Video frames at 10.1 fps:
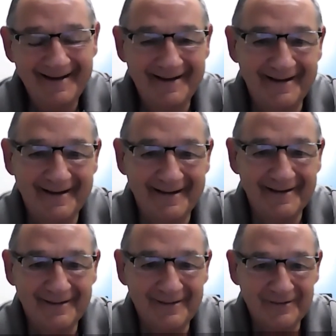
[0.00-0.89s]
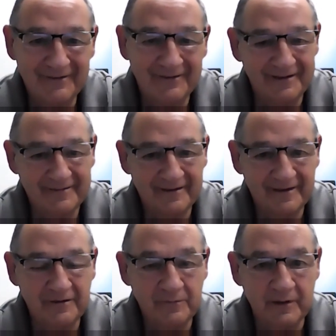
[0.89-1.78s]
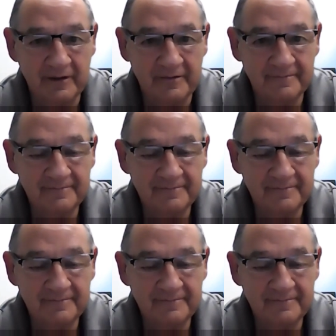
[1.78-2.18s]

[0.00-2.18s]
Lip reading: Yeah, great. Thank you, Marty.